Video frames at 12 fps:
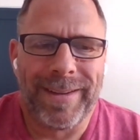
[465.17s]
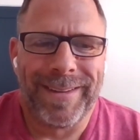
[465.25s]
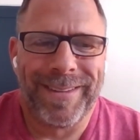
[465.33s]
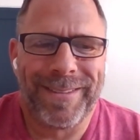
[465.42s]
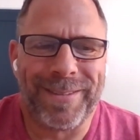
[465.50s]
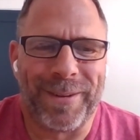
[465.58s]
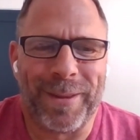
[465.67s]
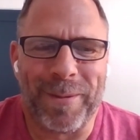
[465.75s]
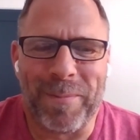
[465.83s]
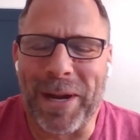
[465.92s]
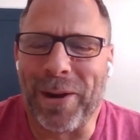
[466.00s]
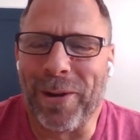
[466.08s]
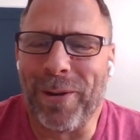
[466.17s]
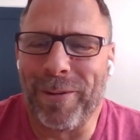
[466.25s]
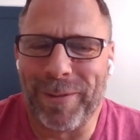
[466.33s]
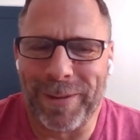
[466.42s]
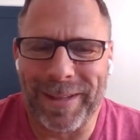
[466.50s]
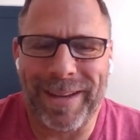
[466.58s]
sort of the marrow of
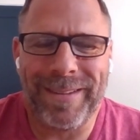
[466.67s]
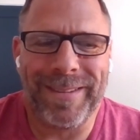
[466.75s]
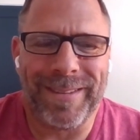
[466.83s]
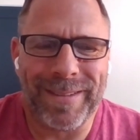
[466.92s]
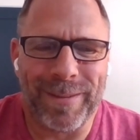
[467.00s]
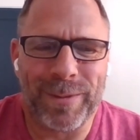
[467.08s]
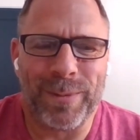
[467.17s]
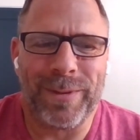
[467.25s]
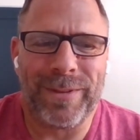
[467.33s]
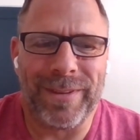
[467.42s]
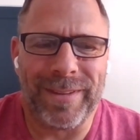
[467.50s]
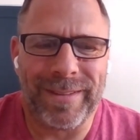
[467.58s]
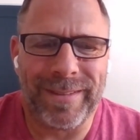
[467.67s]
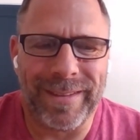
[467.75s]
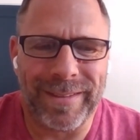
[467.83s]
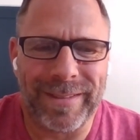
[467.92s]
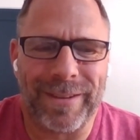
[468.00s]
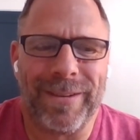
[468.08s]
relationships, which is
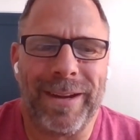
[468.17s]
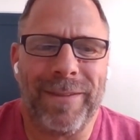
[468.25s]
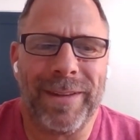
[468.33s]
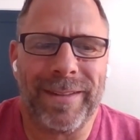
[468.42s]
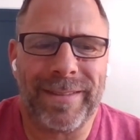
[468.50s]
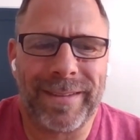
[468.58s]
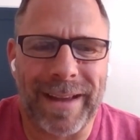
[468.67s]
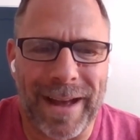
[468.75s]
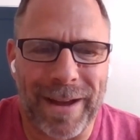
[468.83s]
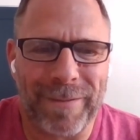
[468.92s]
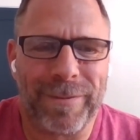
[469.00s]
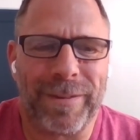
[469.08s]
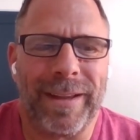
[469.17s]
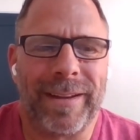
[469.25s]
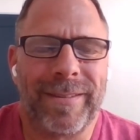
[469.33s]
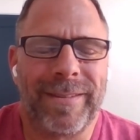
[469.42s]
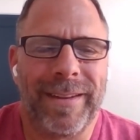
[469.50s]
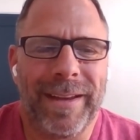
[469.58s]
disagreements,
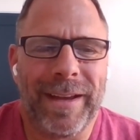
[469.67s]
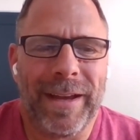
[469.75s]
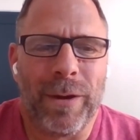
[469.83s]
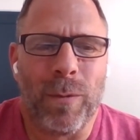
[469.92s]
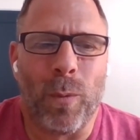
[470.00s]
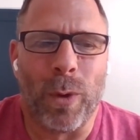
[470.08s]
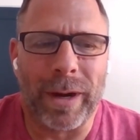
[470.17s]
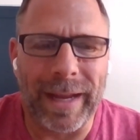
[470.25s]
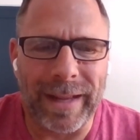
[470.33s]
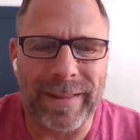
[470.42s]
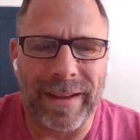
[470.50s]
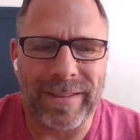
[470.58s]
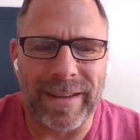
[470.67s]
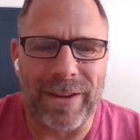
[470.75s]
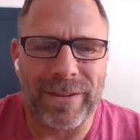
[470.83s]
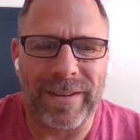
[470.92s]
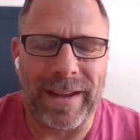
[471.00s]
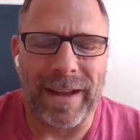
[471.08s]
conflict, working things
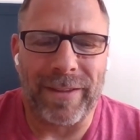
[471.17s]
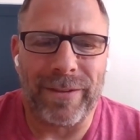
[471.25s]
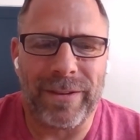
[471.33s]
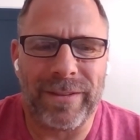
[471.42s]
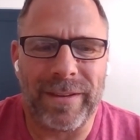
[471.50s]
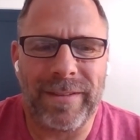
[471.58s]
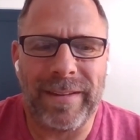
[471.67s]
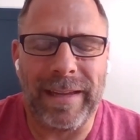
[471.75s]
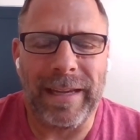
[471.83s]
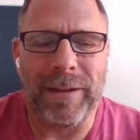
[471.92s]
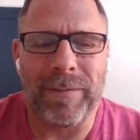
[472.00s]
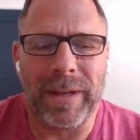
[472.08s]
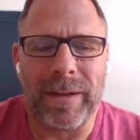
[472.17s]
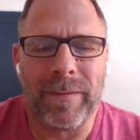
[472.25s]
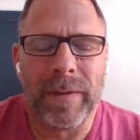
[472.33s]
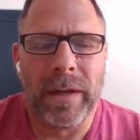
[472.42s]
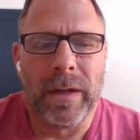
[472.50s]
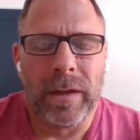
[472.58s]
out together as a team. And
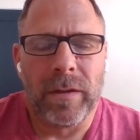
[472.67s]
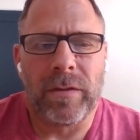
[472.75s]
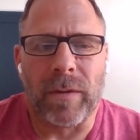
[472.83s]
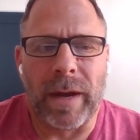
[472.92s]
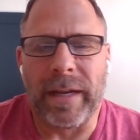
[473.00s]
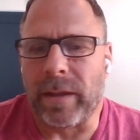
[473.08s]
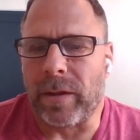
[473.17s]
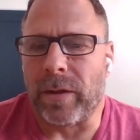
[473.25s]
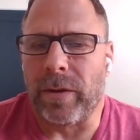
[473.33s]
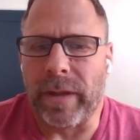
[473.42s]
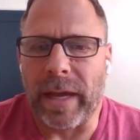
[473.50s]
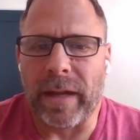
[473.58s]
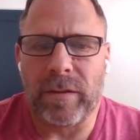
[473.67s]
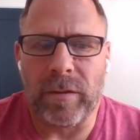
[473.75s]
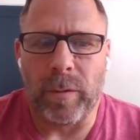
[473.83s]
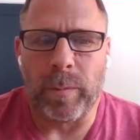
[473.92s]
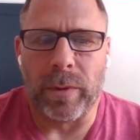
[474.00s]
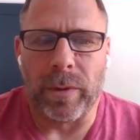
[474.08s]
so I didn't learn that
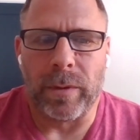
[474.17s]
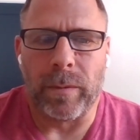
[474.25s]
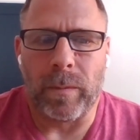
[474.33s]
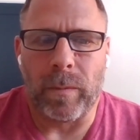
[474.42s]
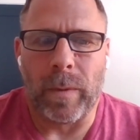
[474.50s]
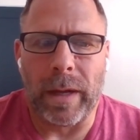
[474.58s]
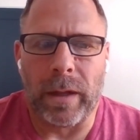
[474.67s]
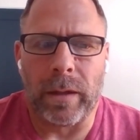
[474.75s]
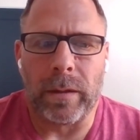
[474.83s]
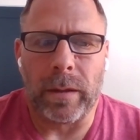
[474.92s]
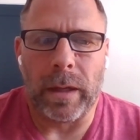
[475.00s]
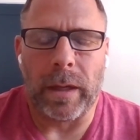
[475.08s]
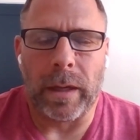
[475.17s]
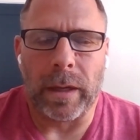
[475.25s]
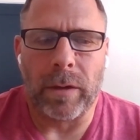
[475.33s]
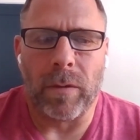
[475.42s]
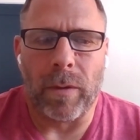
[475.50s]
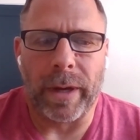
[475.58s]
super well
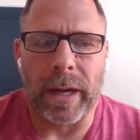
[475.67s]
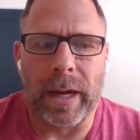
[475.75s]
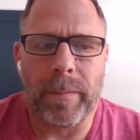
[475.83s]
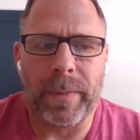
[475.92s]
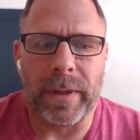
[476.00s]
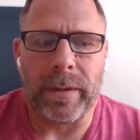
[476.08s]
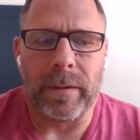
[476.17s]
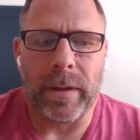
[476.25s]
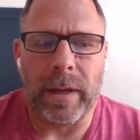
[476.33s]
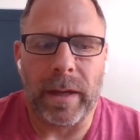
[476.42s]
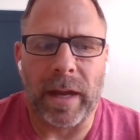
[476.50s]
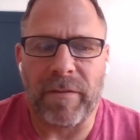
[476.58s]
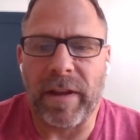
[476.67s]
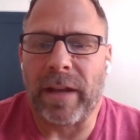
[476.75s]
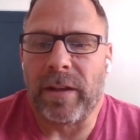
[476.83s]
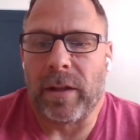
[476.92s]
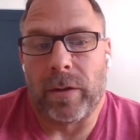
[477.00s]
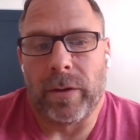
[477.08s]
growing up, and I've had
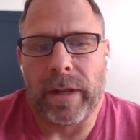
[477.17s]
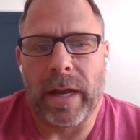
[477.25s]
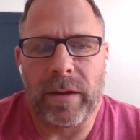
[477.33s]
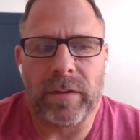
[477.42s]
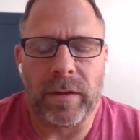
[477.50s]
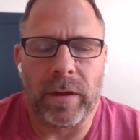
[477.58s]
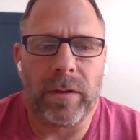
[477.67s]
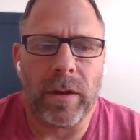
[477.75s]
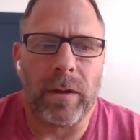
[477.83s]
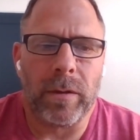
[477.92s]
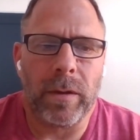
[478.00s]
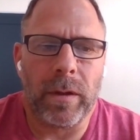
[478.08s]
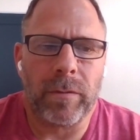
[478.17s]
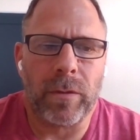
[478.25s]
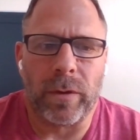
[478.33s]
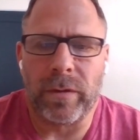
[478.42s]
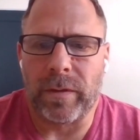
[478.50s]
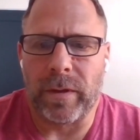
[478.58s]
to learn that as an adult. Of
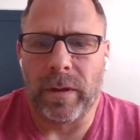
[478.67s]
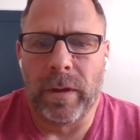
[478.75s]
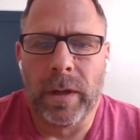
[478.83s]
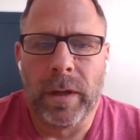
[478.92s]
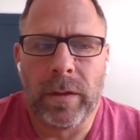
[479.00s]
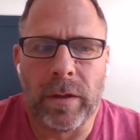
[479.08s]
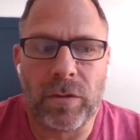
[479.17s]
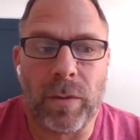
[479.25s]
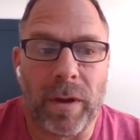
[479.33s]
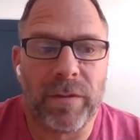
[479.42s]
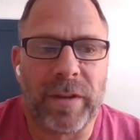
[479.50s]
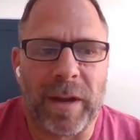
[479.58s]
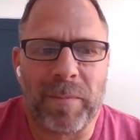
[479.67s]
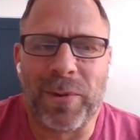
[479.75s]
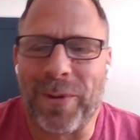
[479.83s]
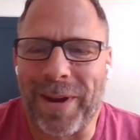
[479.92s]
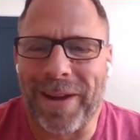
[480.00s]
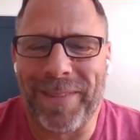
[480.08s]
course, the 12-step
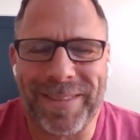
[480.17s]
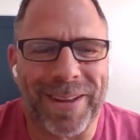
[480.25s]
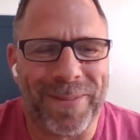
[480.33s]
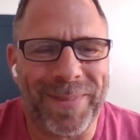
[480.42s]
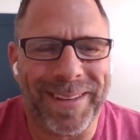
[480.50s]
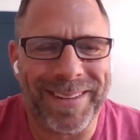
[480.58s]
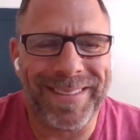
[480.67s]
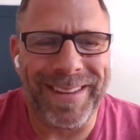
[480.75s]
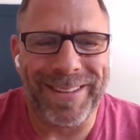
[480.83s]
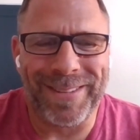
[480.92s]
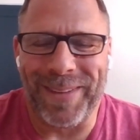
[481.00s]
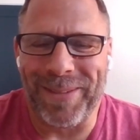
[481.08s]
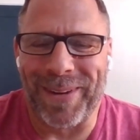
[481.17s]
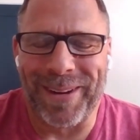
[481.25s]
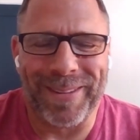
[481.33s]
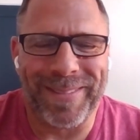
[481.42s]
program is helping to teach me part of